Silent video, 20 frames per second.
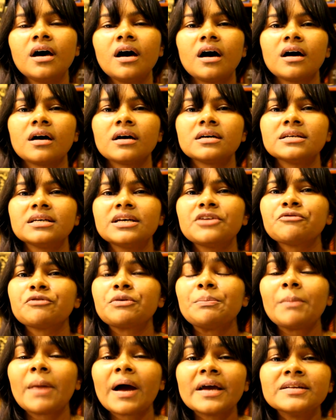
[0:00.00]
It
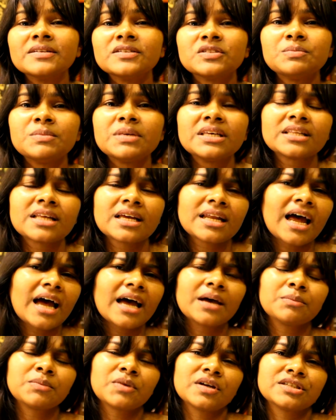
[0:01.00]
reminds me that
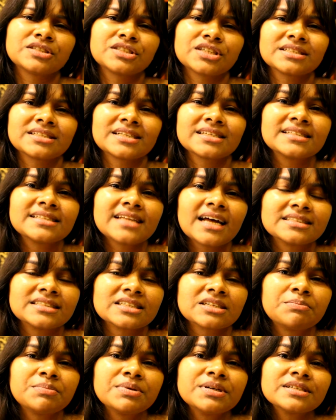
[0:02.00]
I am not just a
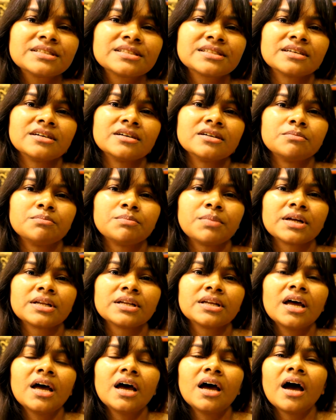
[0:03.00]
static person,
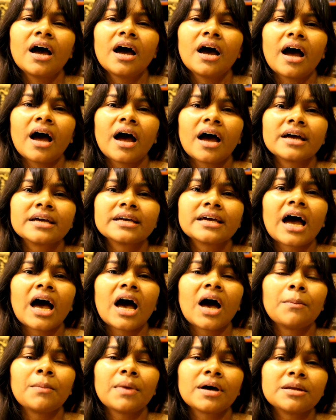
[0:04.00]
but I
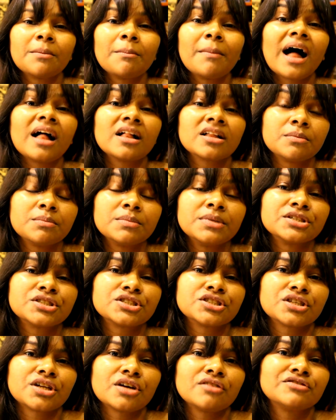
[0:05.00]
am an
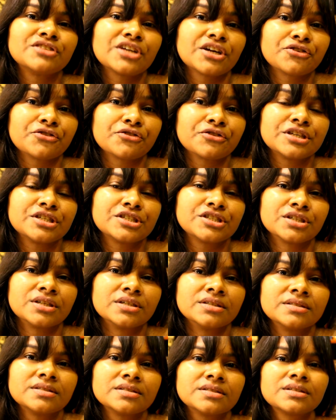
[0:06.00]
amalgamation of
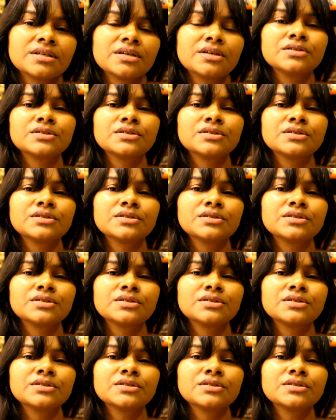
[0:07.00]
generations.